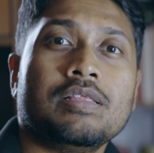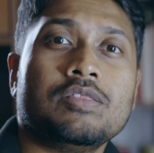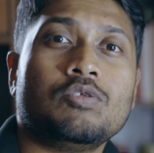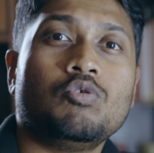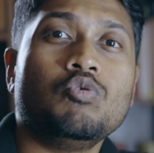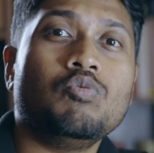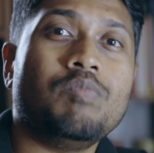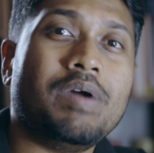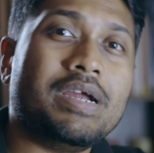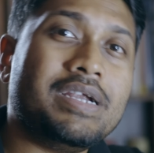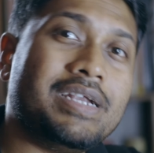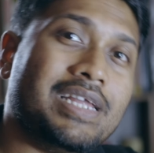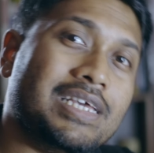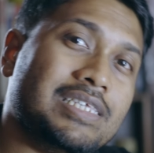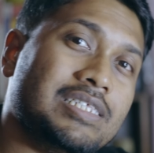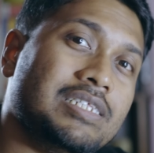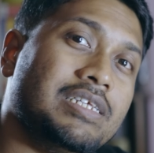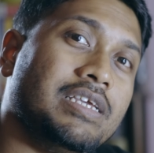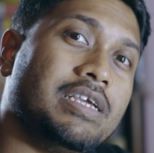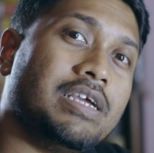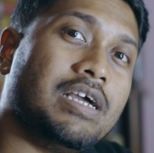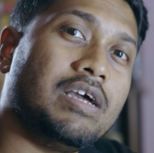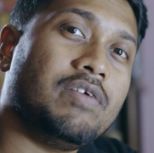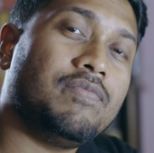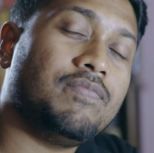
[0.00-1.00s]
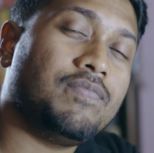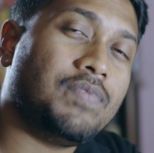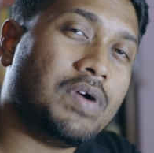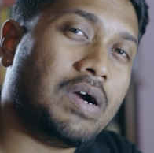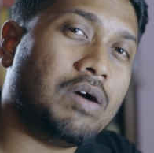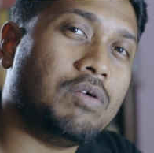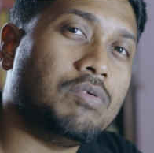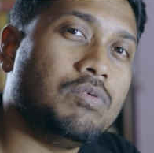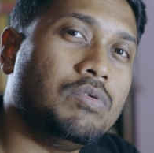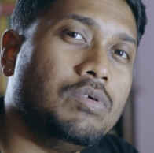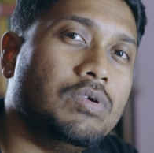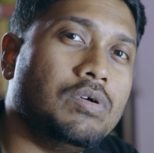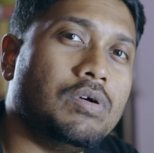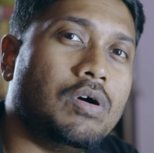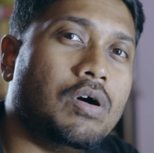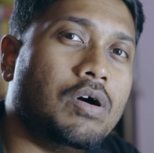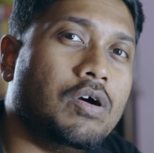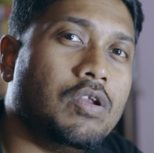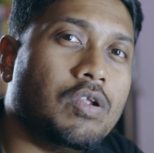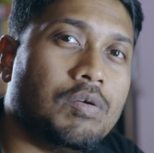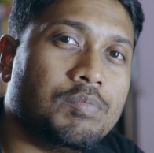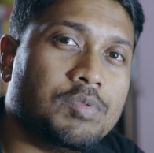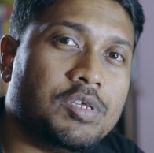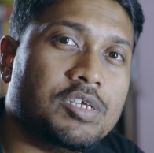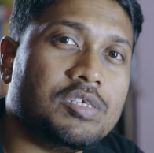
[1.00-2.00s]
through my testing I have found
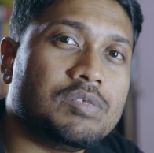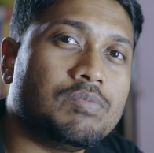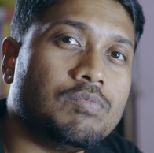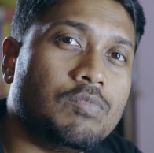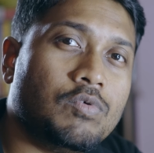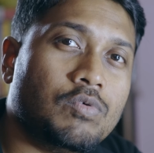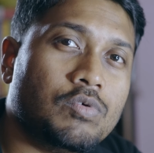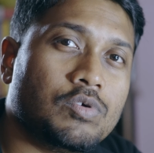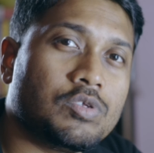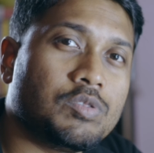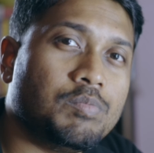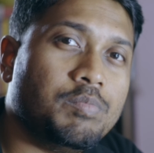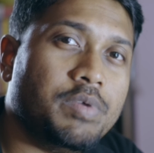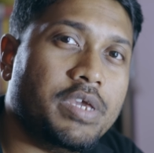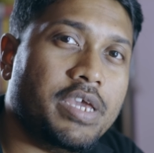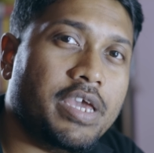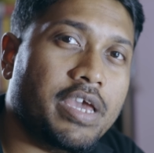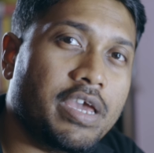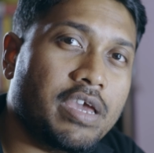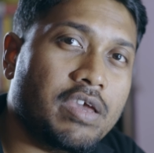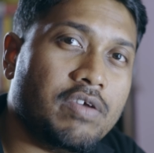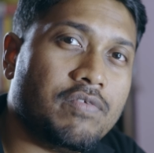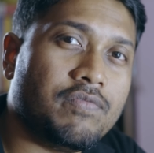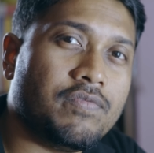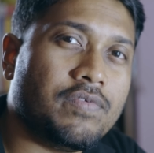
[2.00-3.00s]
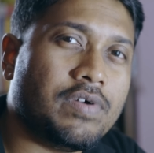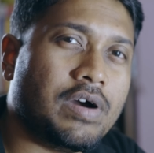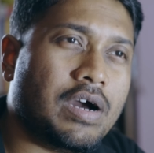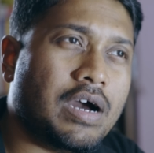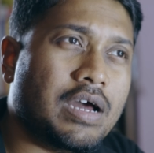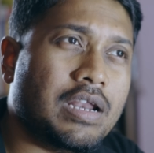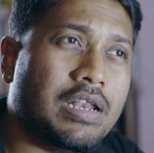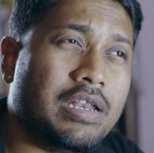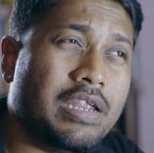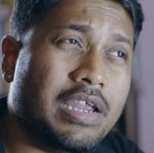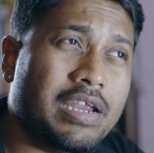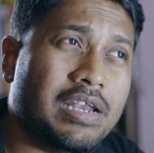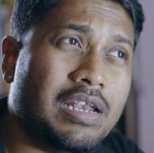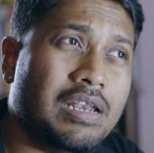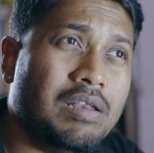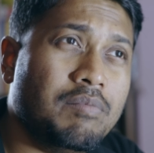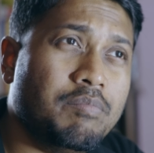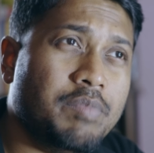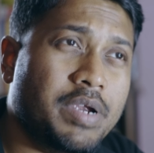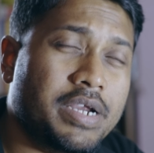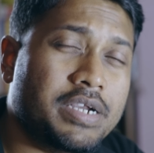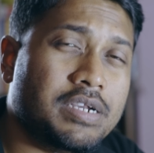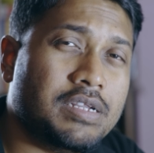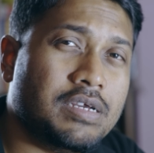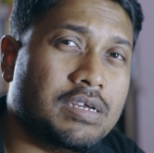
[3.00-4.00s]
all of these modes behave a little
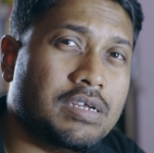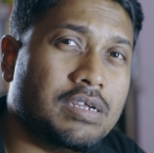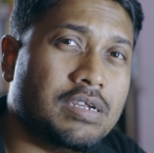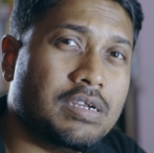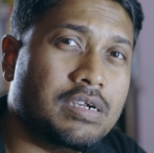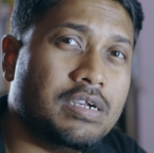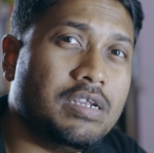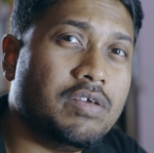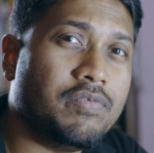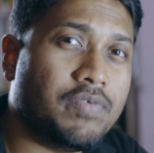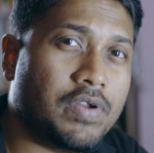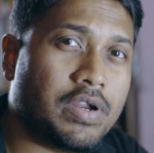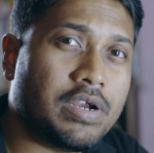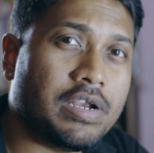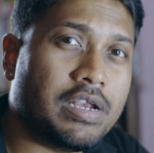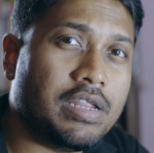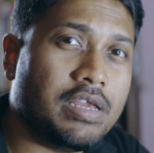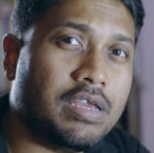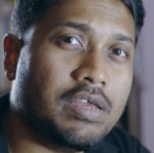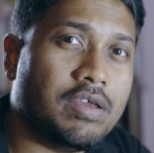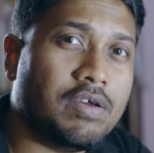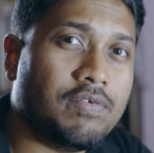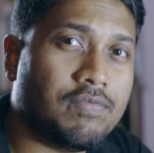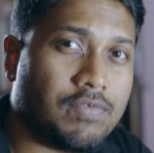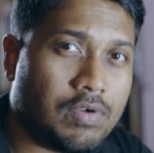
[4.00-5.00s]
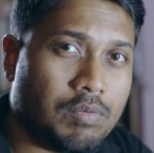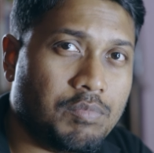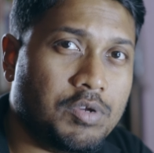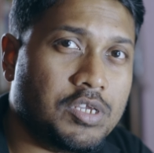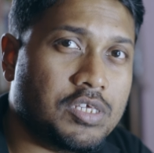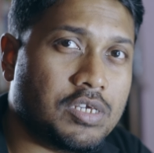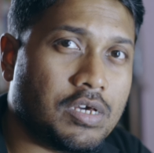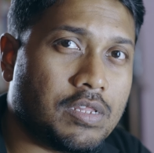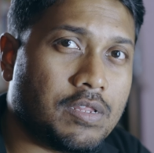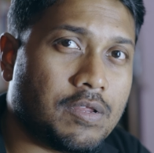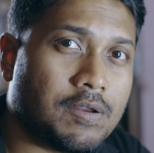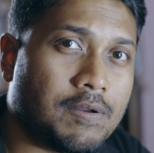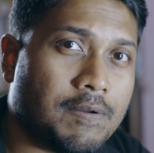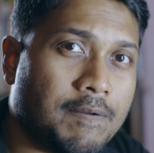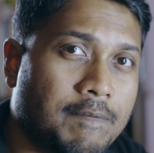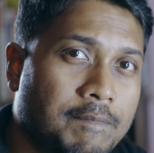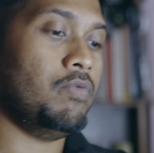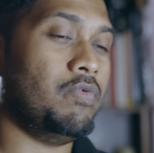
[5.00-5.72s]
bit differently from each other.